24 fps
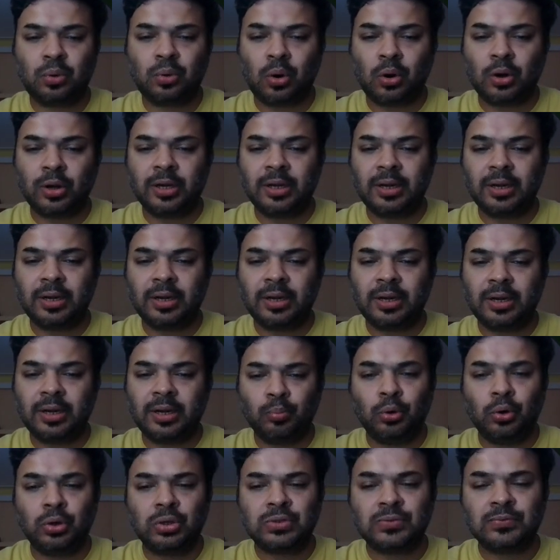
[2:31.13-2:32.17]
audit
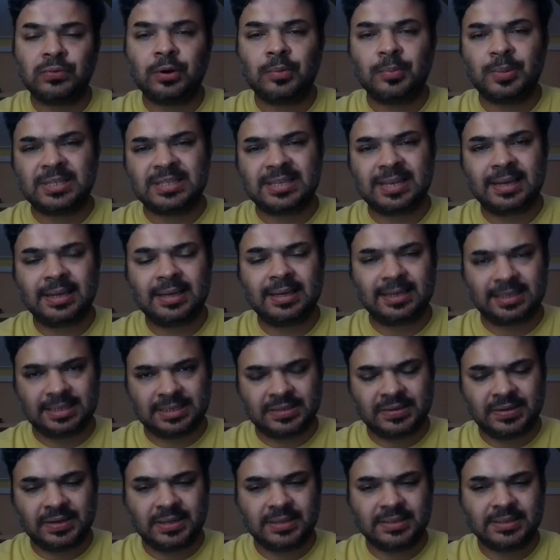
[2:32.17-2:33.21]
outputs for missing
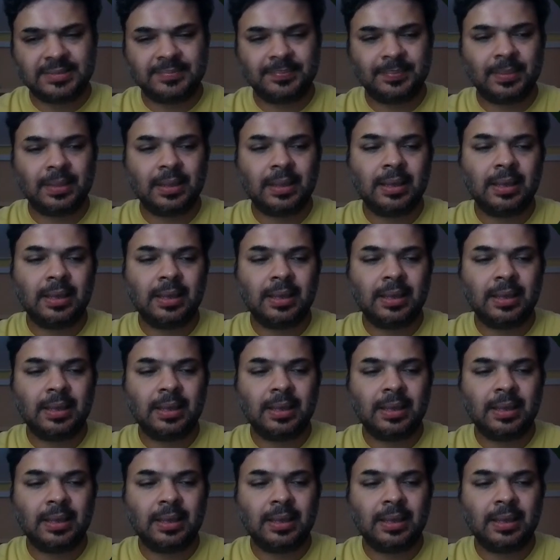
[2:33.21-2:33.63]
constraints,